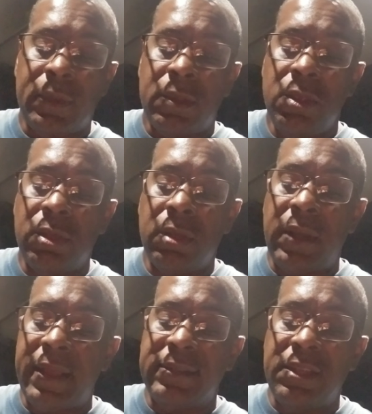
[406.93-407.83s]
You could,
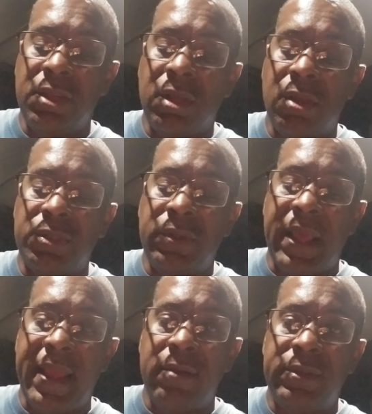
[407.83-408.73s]
like I said, you could go to the
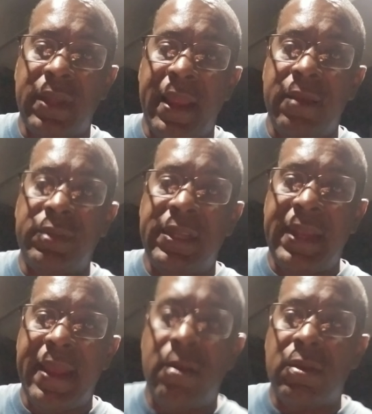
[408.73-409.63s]

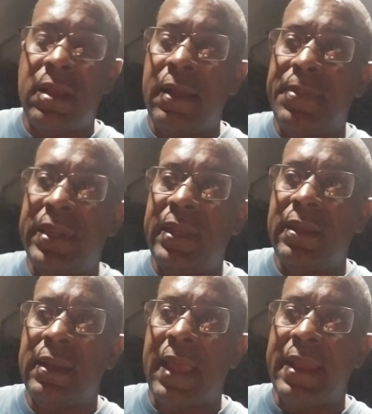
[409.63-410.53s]
LTL company,
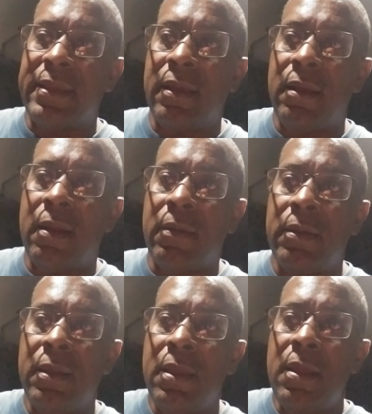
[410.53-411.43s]
like
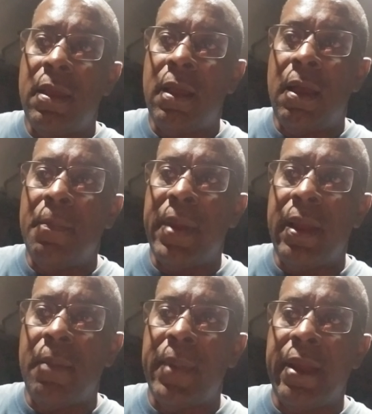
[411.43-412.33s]

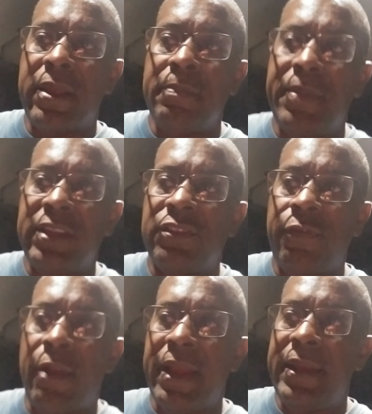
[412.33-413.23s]
American Best
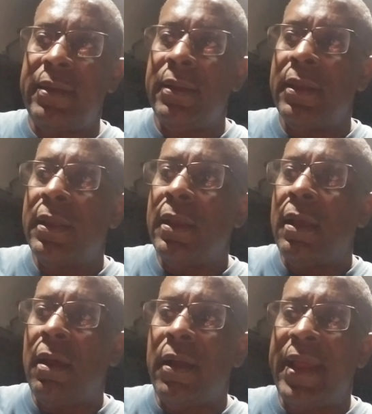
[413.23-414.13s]
Freight,
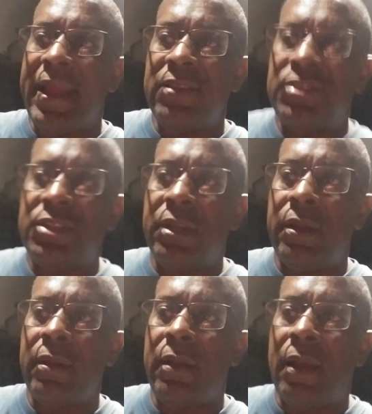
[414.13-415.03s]

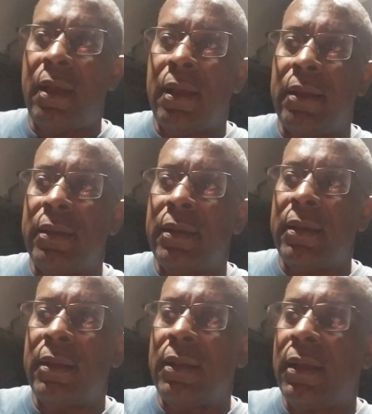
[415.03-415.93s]
Esther,
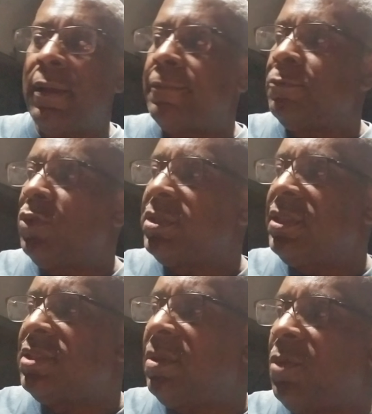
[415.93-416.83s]

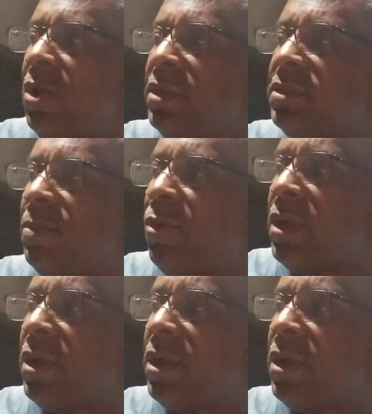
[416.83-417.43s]
what's some more